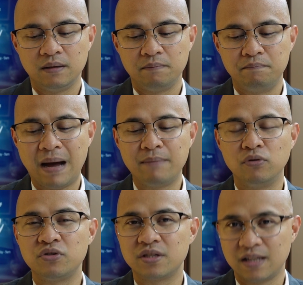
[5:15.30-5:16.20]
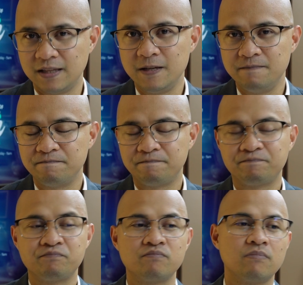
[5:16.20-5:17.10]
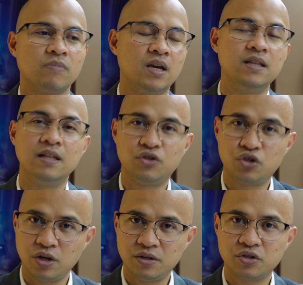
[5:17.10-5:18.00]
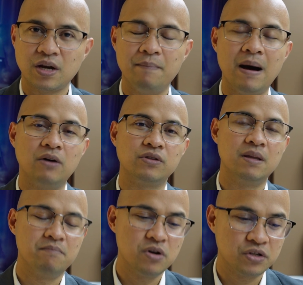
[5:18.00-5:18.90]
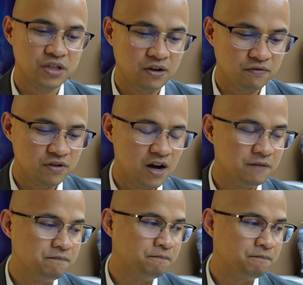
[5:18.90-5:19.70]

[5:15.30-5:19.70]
Bible study in the church about the mercy of God